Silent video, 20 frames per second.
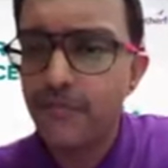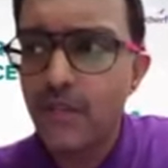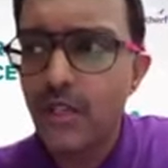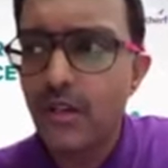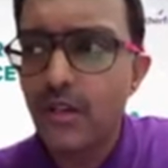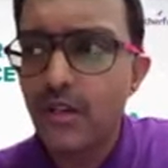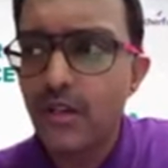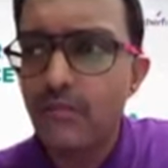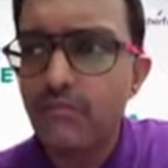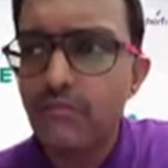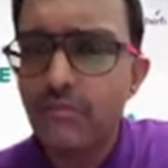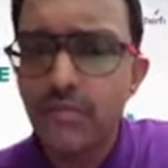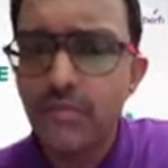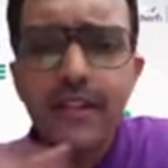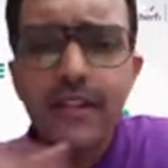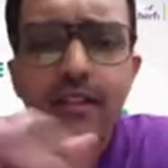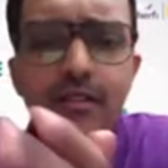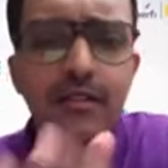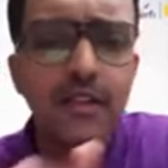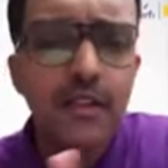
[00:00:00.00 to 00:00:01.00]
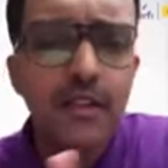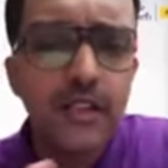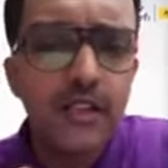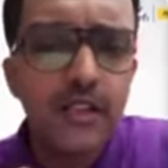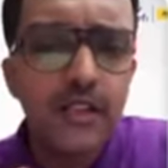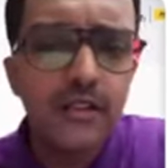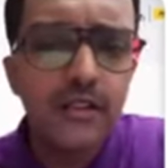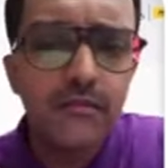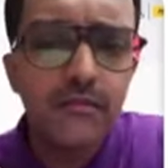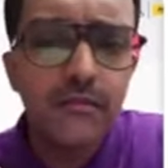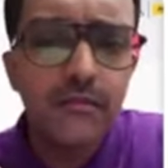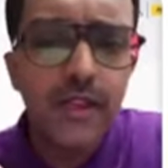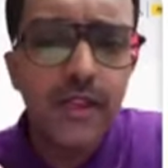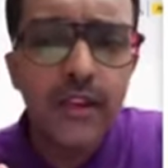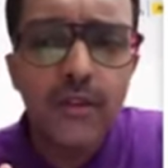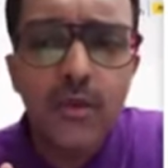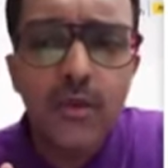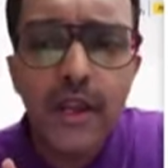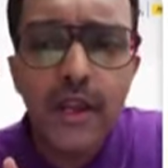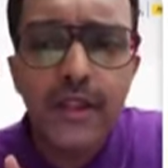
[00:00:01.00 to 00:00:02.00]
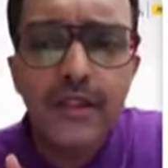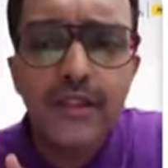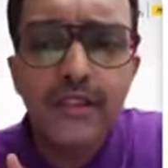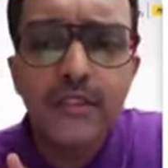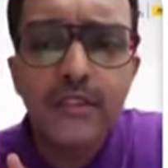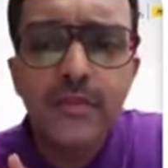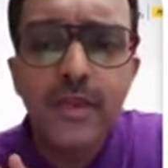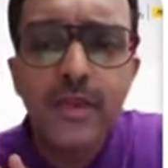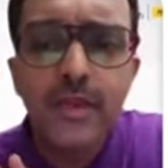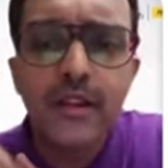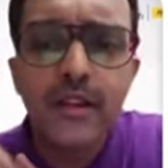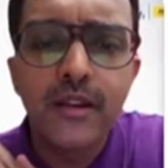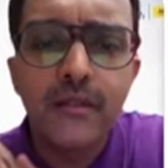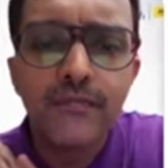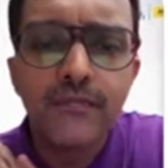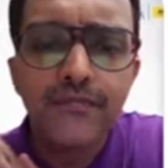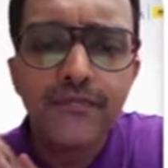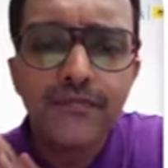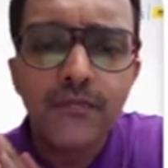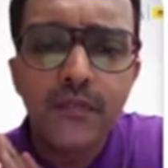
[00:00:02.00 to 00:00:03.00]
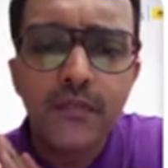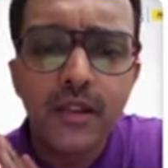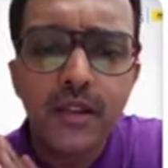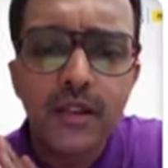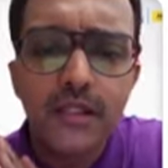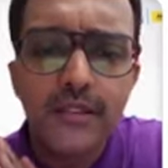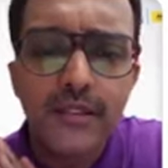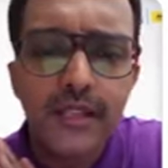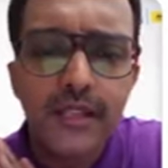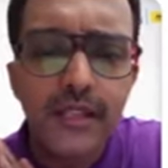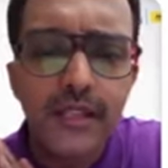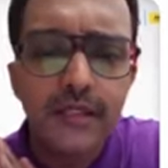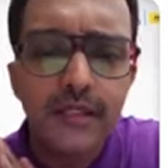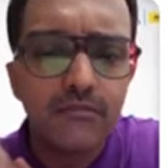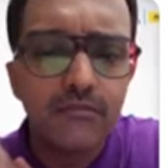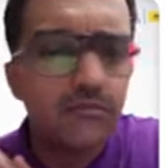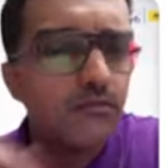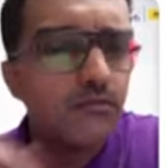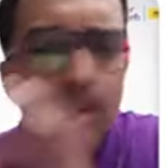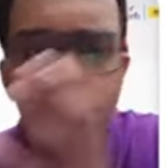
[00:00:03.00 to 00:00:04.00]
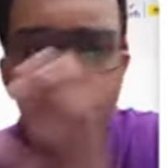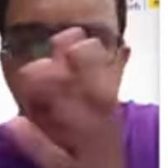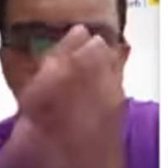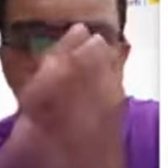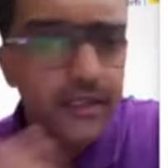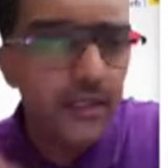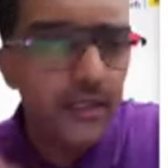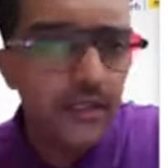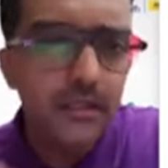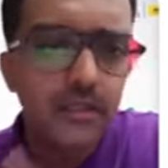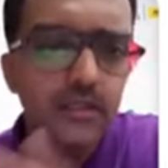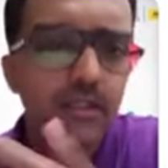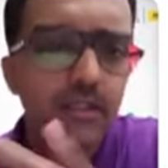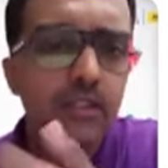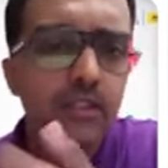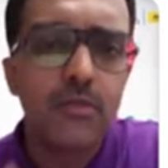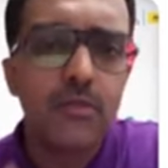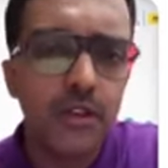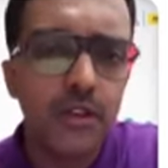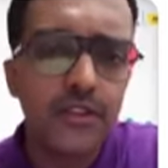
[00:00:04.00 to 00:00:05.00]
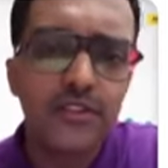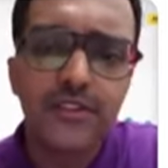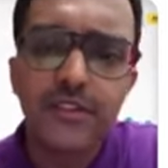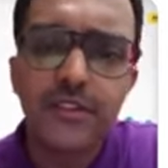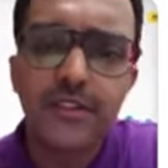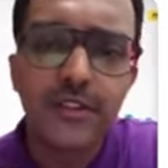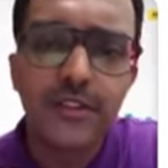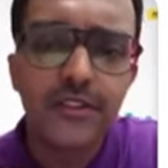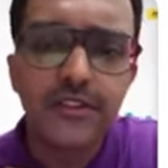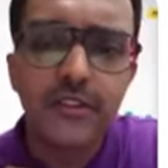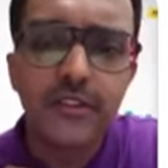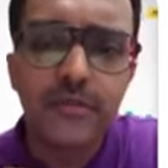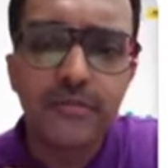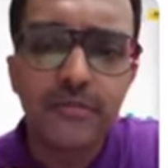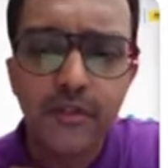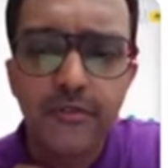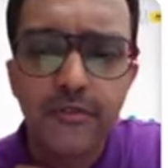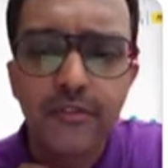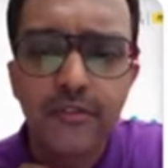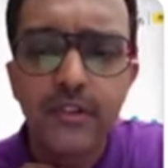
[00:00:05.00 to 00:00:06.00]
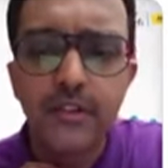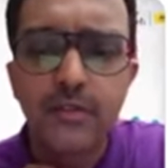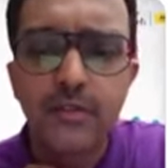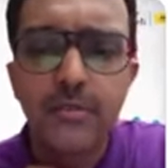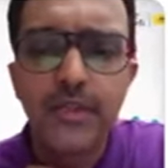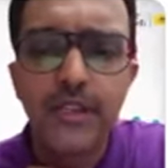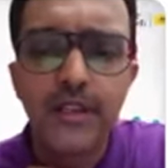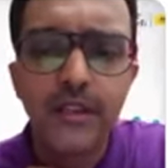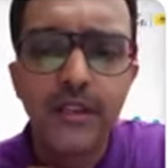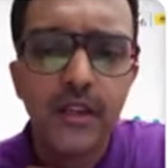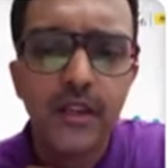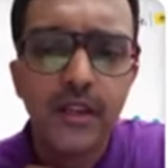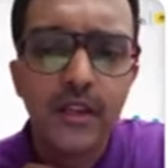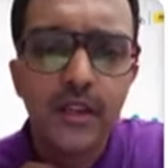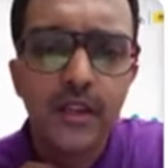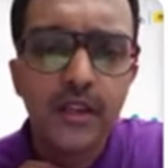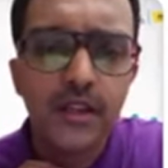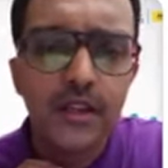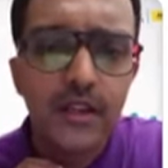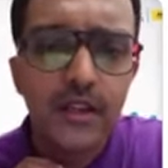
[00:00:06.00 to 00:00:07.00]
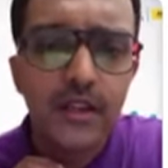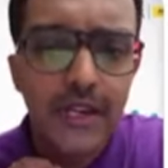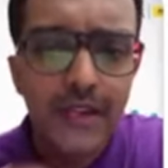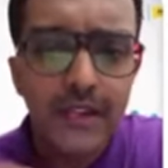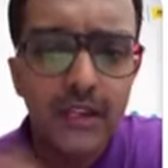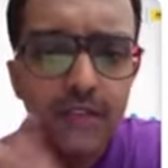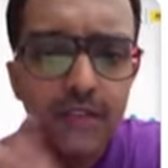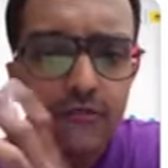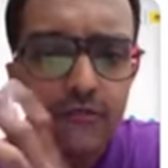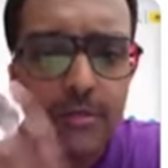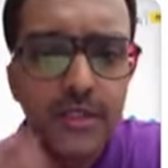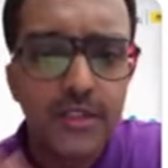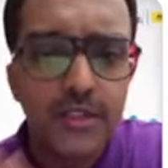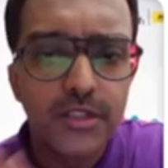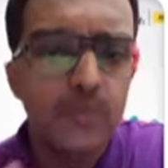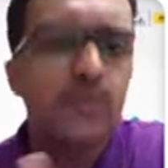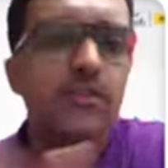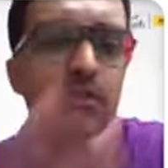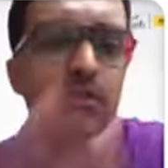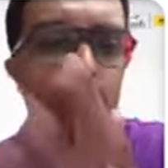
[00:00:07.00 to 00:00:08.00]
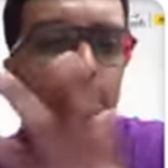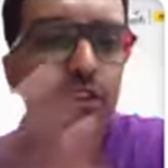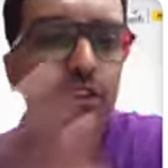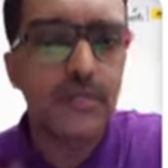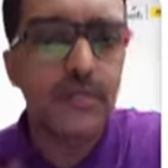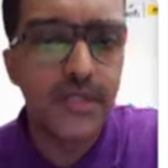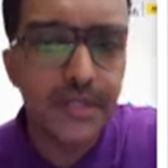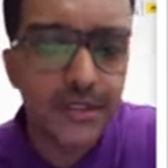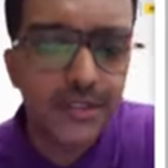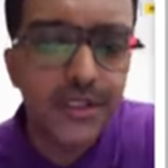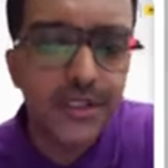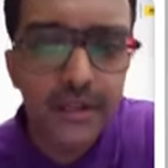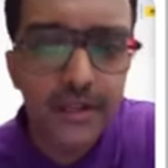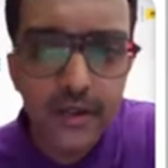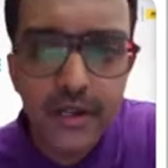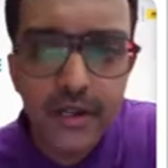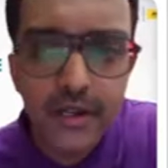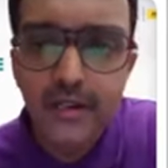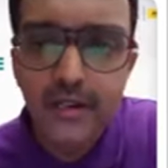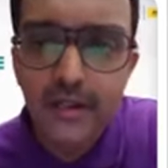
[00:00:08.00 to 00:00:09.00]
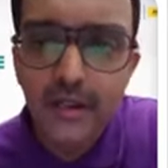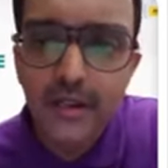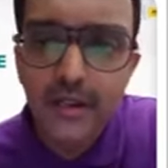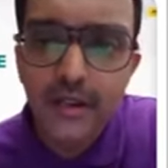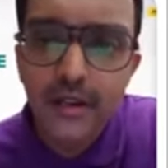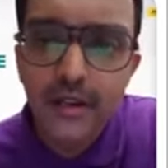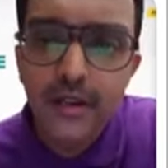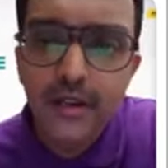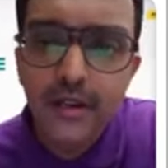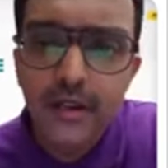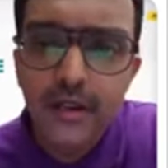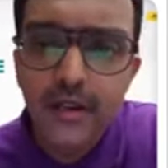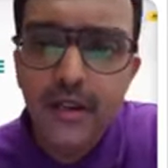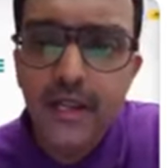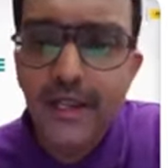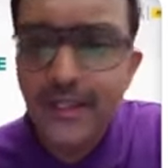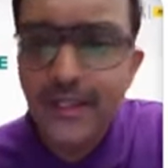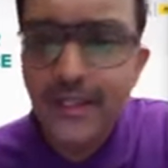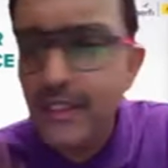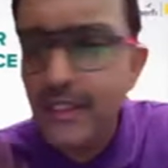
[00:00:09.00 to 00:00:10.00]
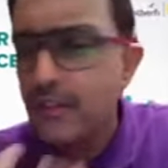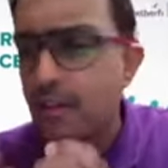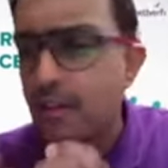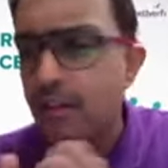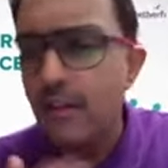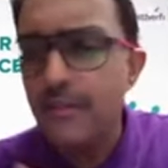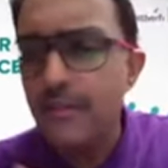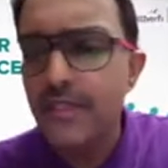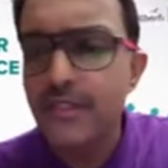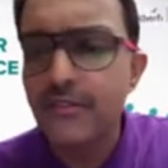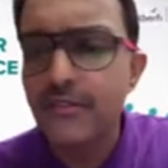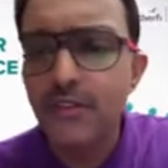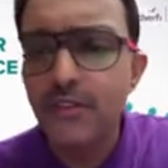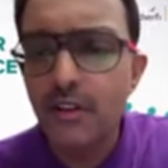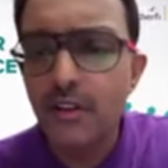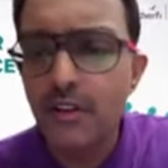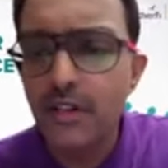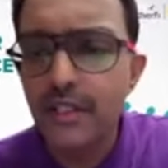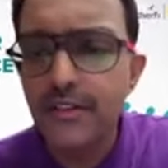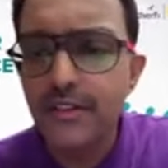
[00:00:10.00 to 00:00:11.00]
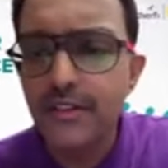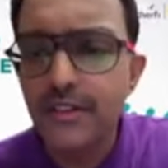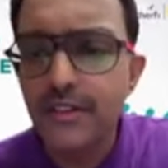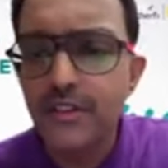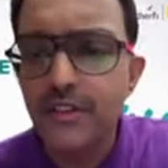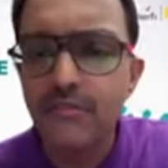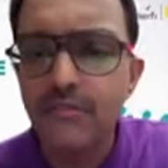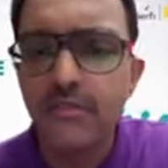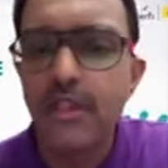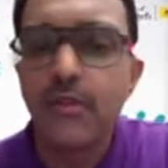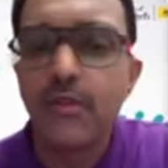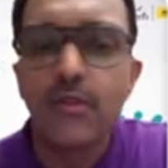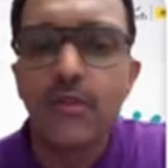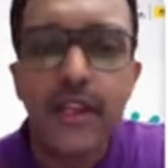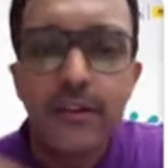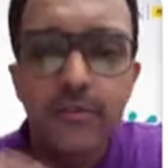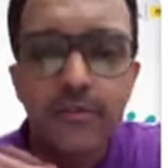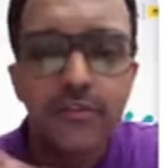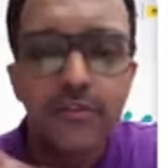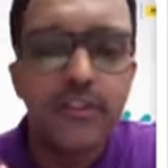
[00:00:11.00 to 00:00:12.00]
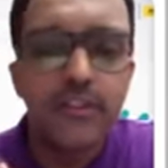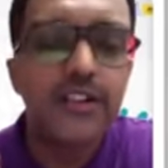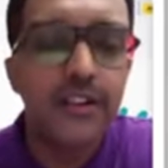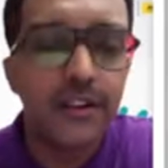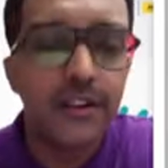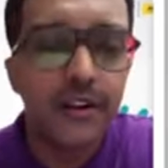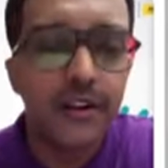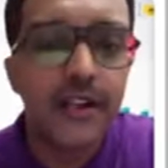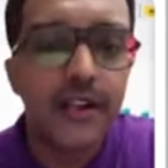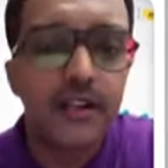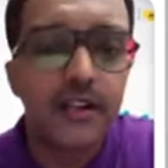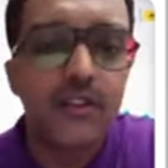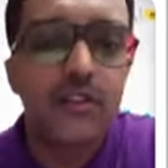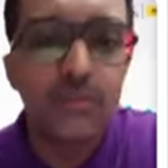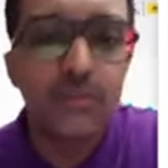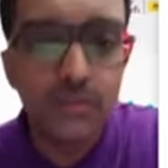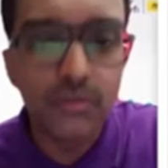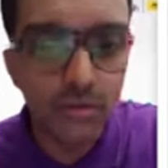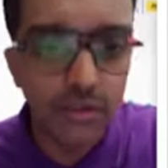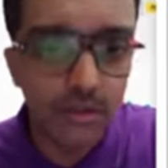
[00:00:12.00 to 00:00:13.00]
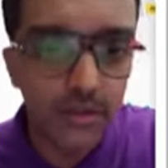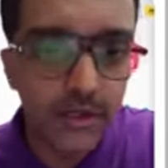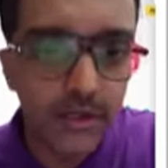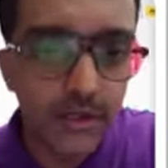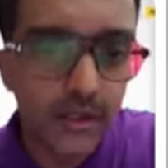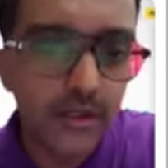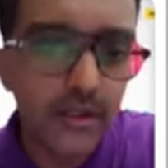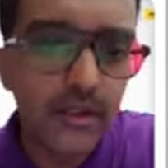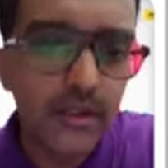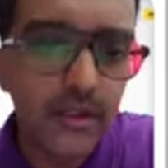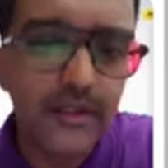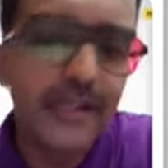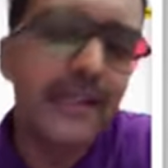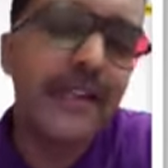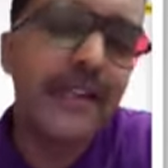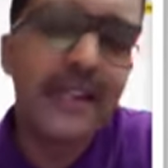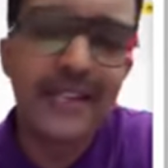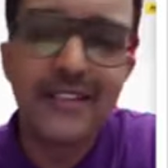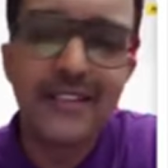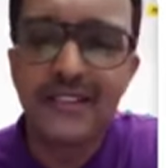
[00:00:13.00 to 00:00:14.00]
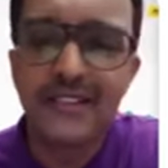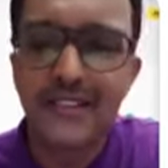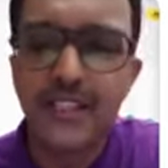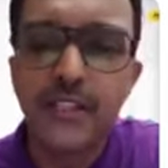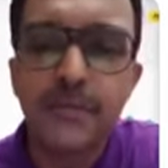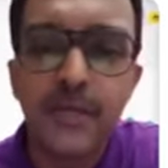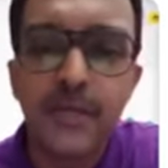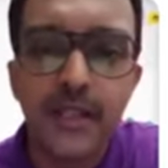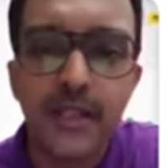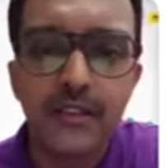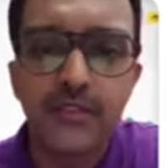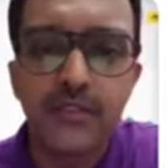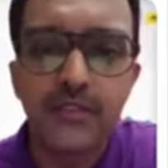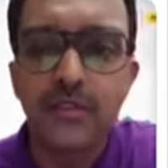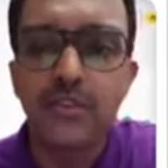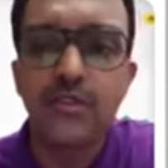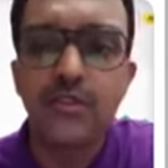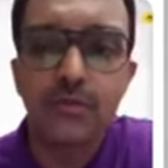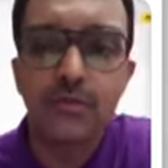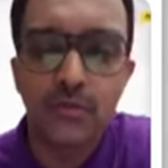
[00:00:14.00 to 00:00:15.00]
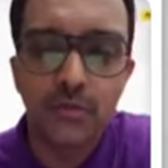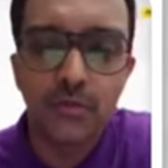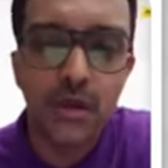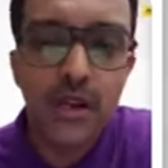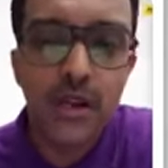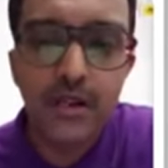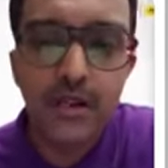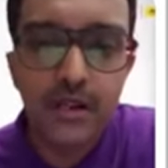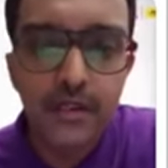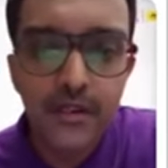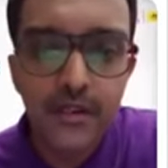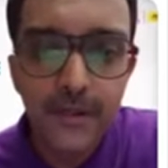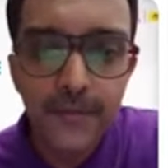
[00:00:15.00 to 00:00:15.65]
Uh, there are certain inquiries where, let's say, the millennials and the modern generation prefer to be uh, getting information over social messaging, right? Uh, anything that happens with the organization, they would like to first interact on social media. I had this experience with so and so brand.